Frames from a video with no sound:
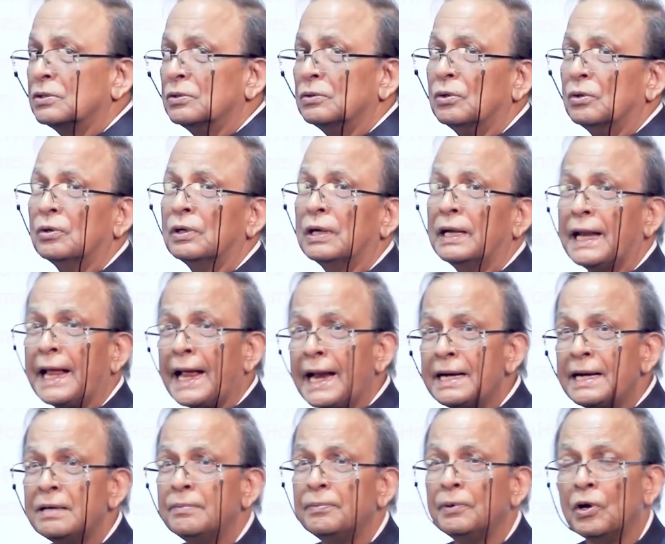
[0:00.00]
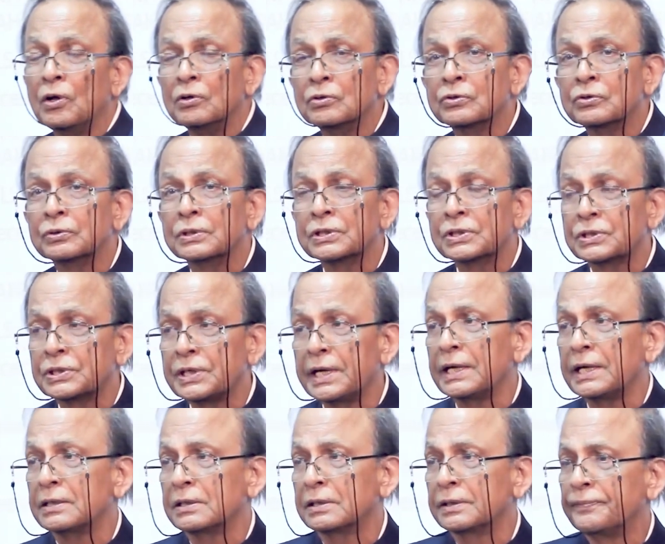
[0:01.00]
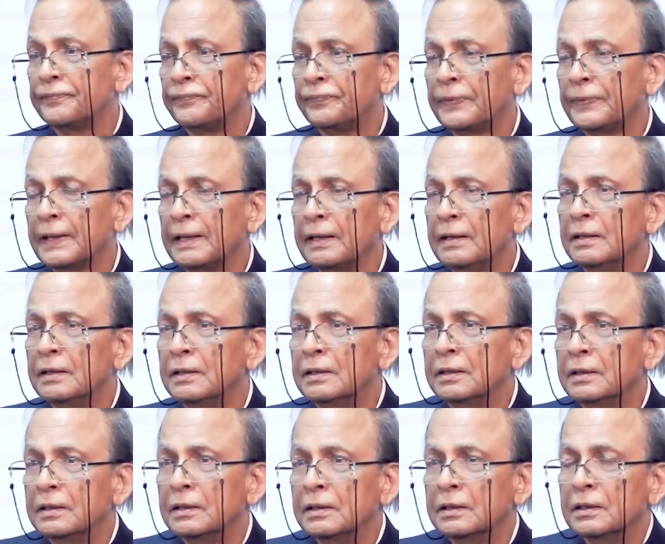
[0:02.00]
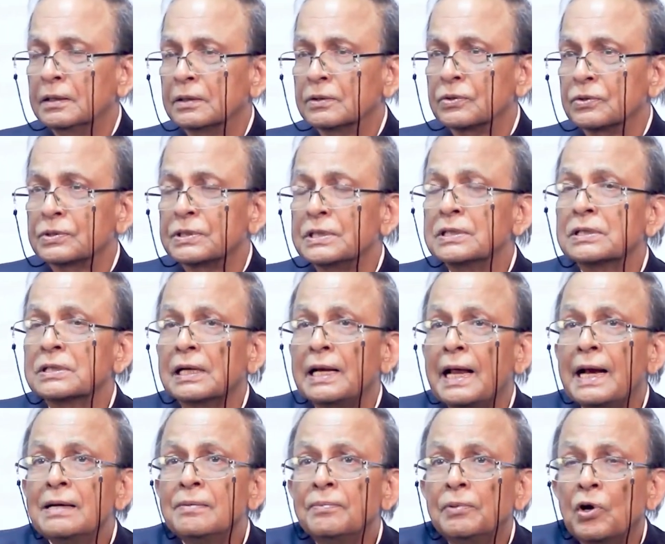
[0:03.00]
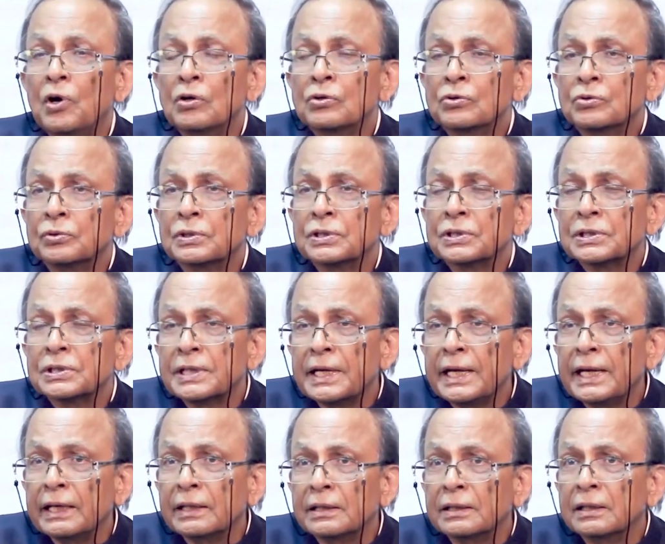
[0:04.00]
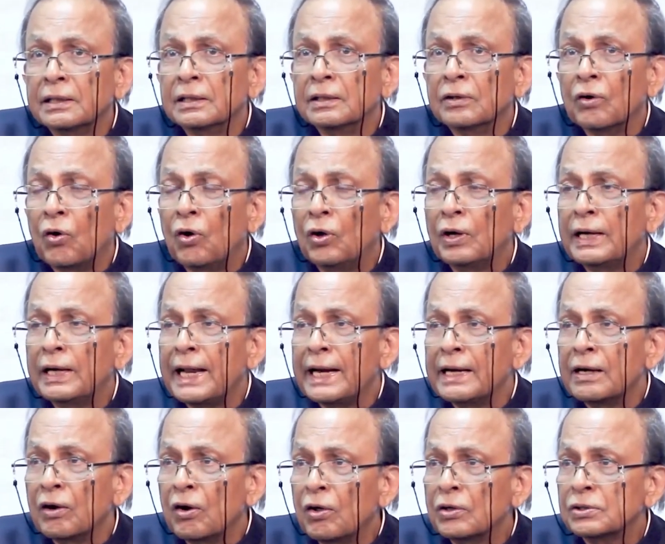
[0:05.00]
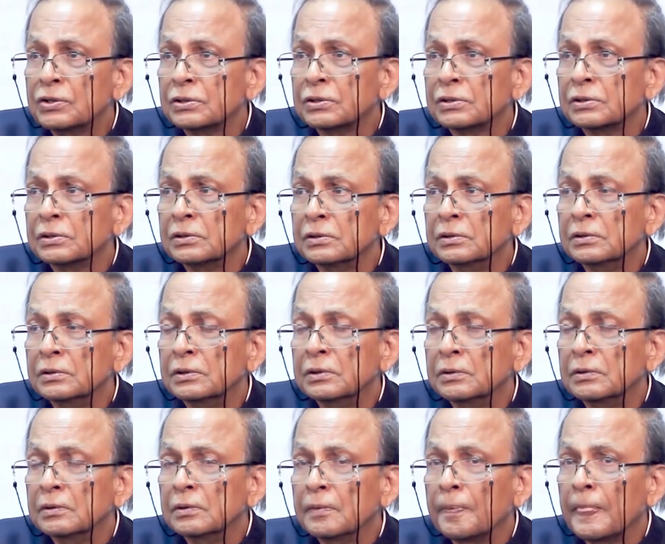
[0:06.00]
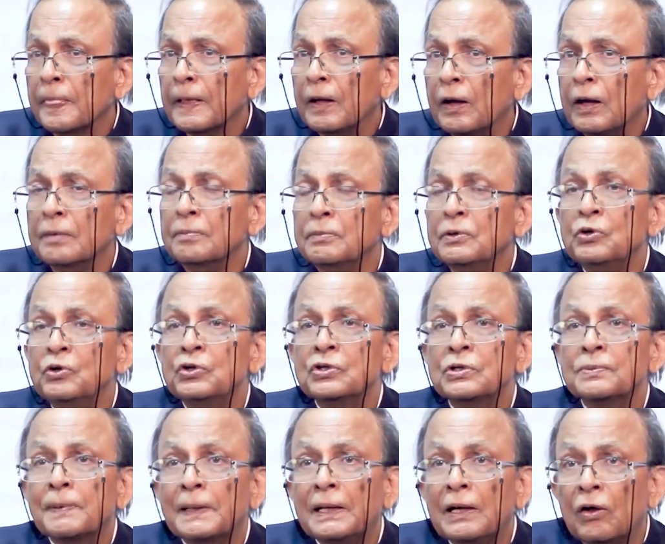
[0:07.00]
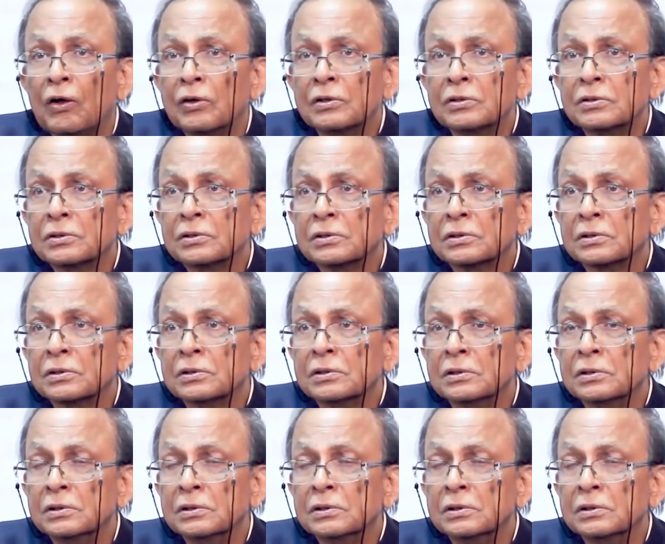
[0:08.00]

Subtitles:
land belongs to the state. So since land belongs to the state, all land laws or municipal laws,